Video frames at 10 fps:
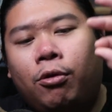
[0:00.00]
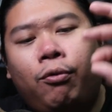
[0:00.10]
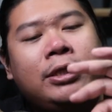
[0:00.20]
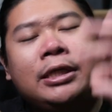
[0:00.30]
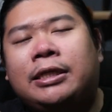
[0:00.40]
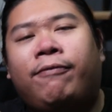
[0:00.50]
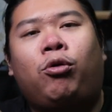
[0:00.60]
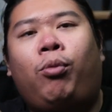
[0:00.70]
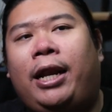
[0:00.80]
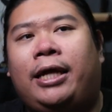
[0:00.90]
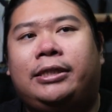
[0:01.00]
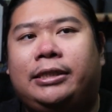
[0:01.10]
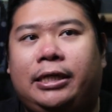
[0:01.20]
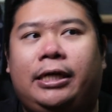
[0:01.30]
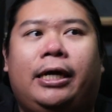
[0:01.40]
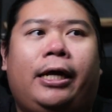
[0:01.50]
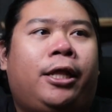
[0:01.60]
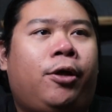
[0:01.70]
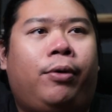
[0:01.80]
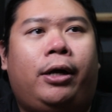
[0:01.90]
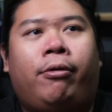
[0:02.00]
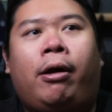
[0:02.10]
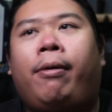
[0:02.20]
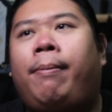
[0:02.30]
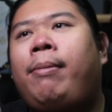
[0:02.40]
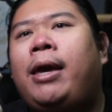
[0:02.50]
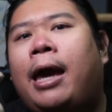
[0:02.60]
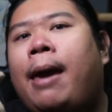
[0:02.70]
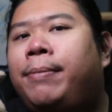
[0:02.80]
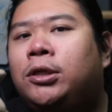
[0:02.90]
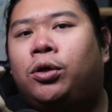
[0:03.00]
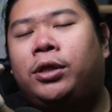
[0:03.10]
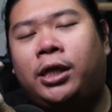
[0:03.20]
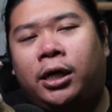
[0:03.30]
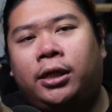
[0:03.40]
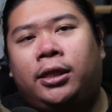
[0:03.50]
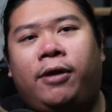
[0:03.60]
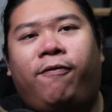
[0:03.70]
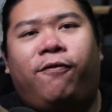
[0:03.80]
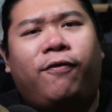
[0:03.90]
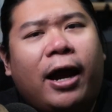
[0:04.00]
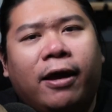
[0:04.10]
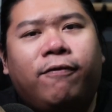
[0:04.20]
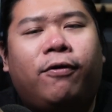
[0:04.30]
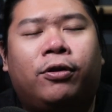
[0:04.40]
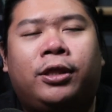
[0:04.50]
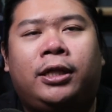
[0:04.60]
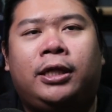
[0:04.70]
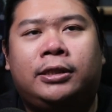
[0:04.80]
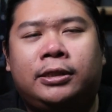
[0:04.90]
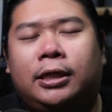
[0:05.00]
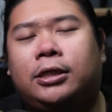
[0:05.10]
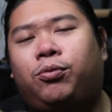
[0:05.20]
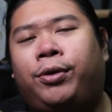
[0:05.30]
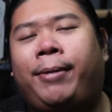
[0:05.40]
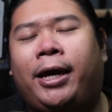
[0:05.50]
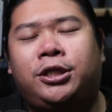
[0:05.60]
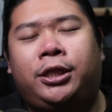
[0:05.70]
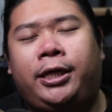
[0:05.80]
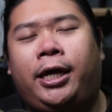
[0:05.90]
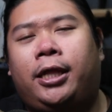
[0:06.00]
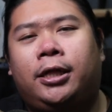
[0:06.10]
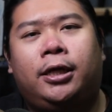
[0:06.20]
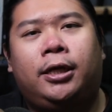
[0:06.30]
we just have to wait and see until around maybe episode 35 or 36, we might actually get